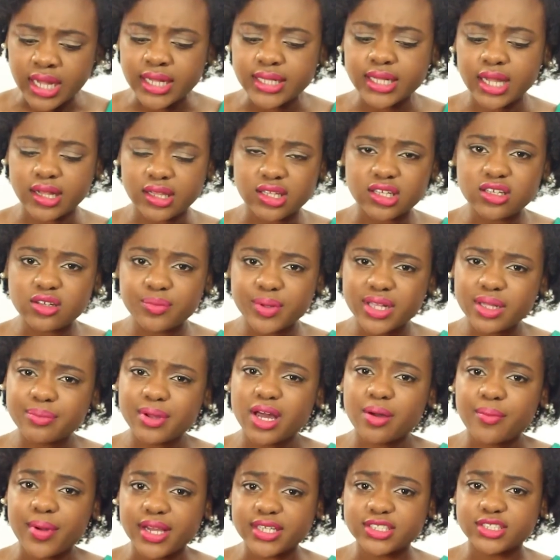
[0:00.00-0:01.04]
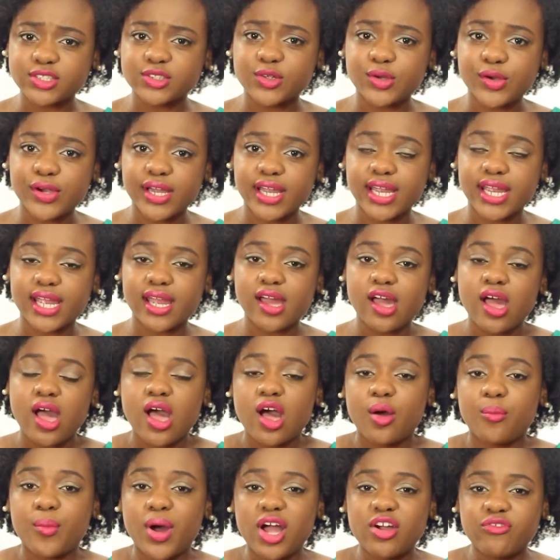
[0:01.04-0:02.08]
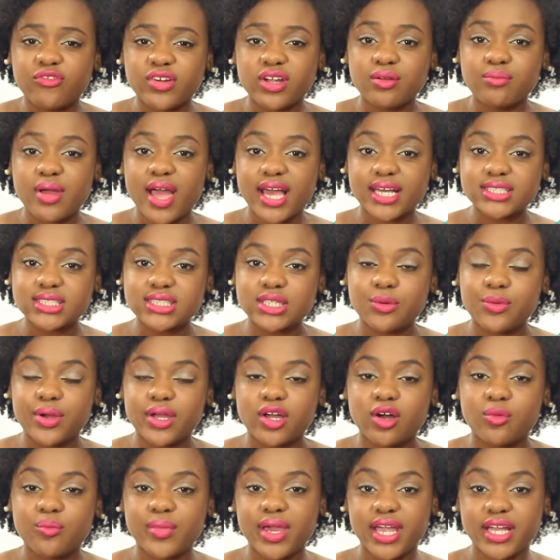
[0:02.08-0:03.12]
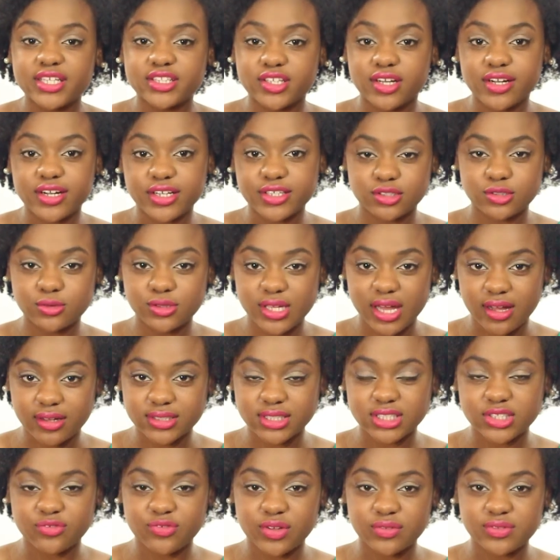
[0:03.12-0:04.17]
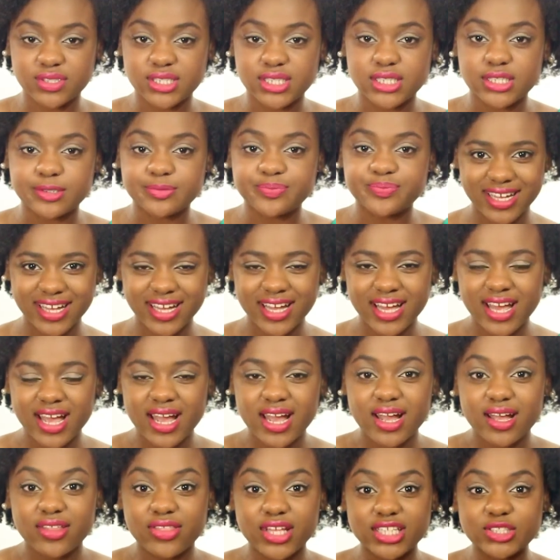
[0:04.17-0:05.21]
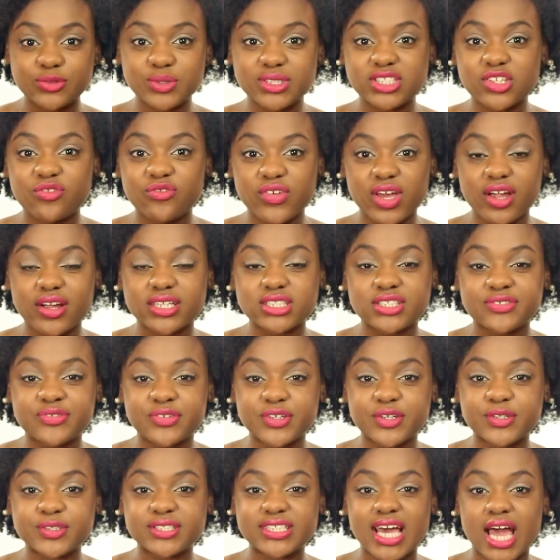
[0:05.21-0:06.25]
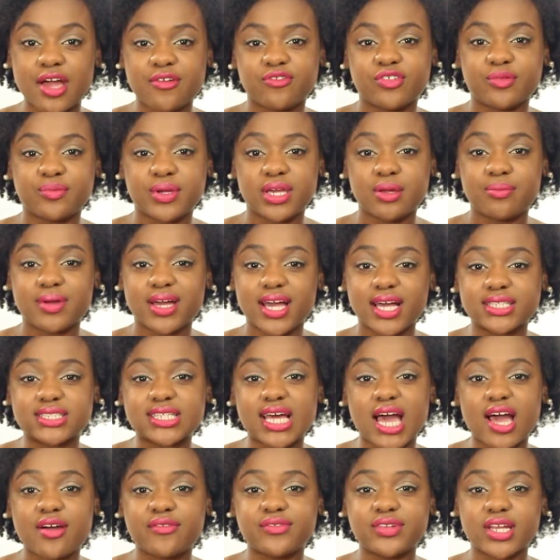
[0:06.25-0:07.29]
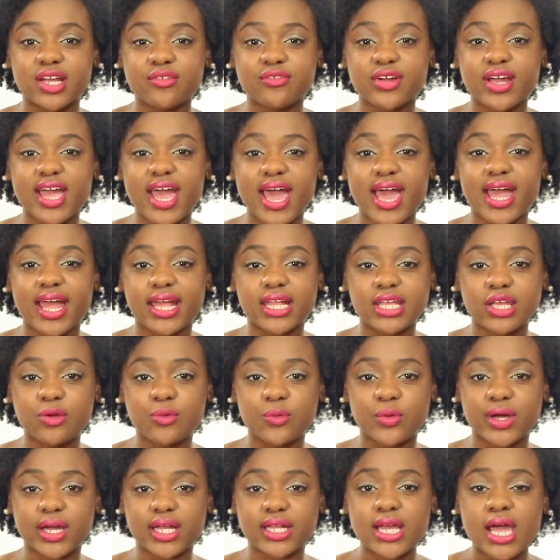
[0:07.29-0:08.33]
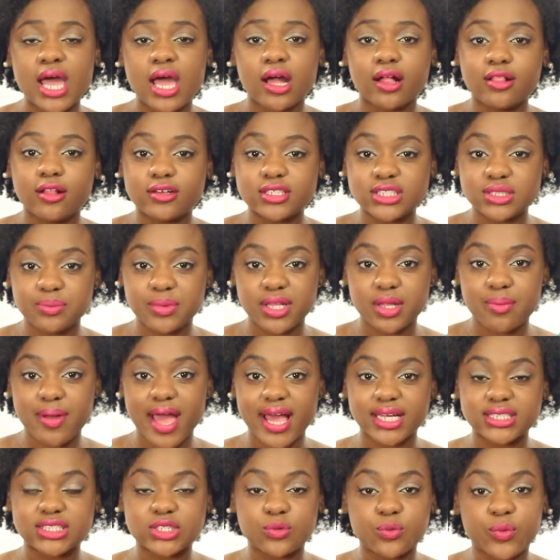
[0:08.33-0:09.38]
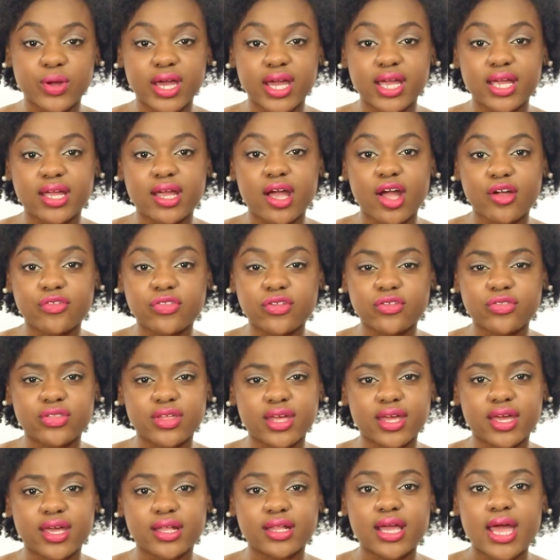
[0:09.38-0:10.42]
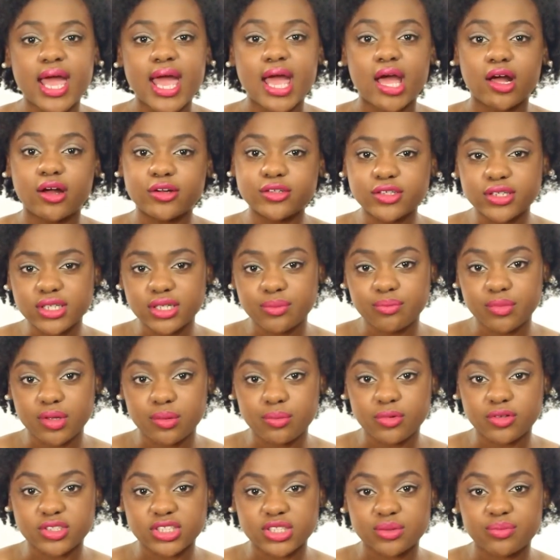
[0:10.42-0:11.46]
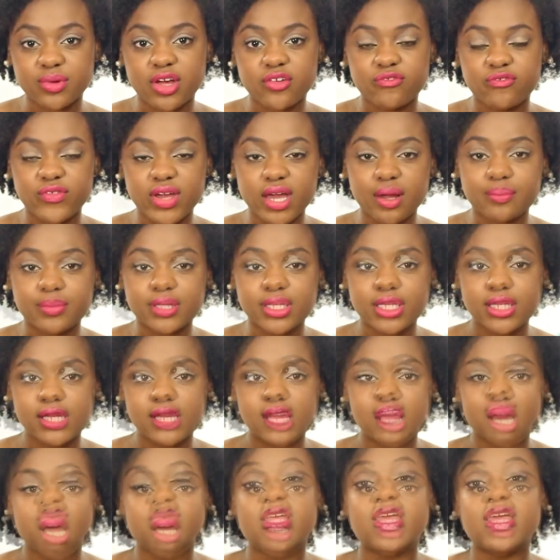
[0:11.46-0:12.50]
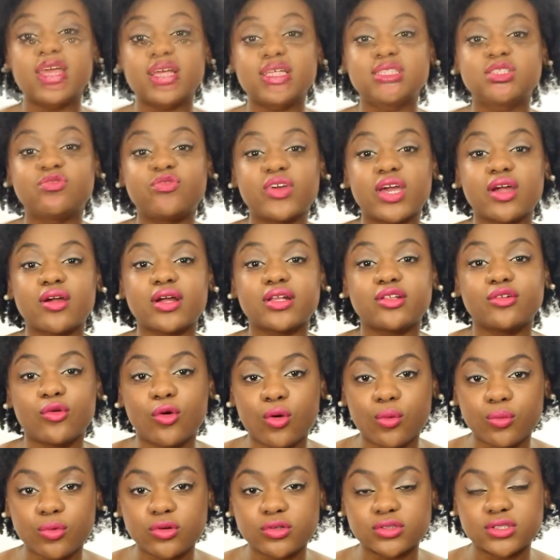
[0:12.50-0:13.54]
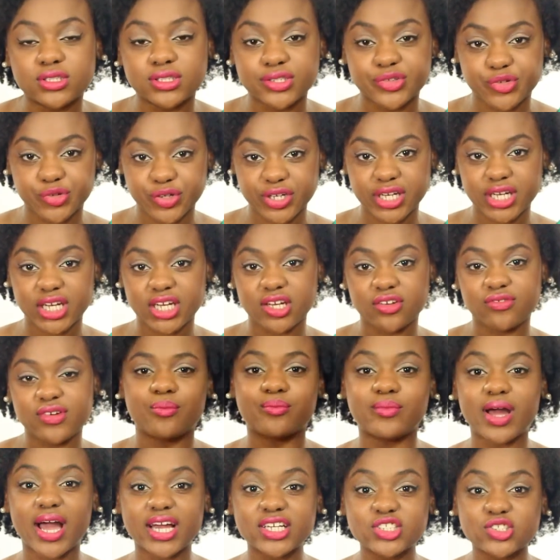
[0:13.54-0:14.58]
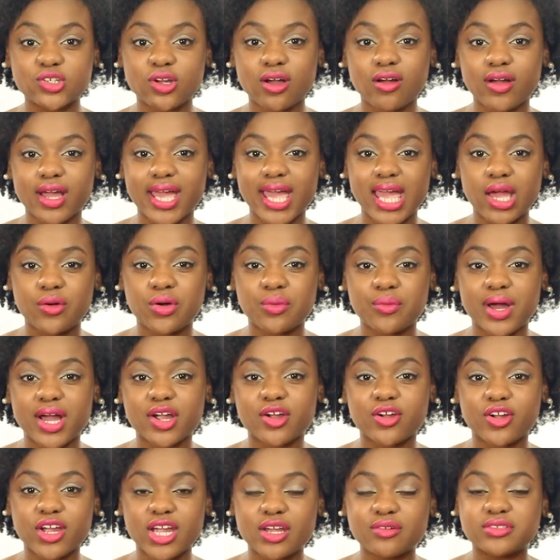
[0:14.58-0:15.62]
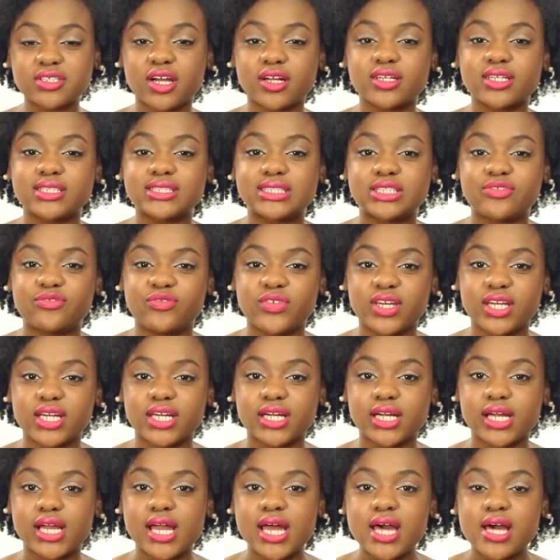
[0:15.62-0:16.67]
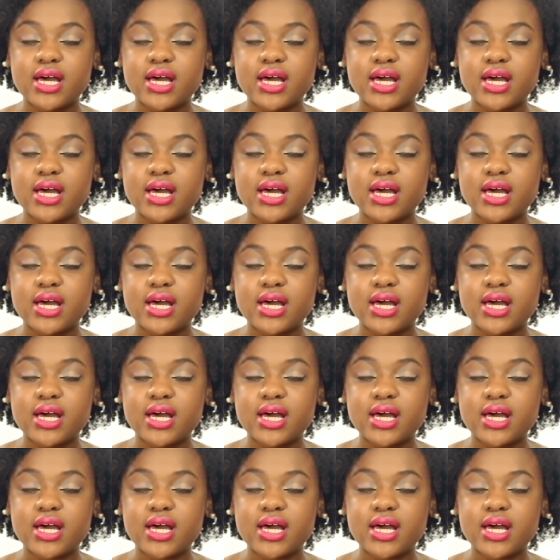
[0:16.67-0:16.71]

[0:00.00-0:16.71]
Now, a little bit about my story. My friend passed away on May 3rd, 2015. This was a very difficult time for me because I've never had anyone close to me pass away other than elderly members of my family. It is very normal to grieve. My struggle came when my grief turned into fear.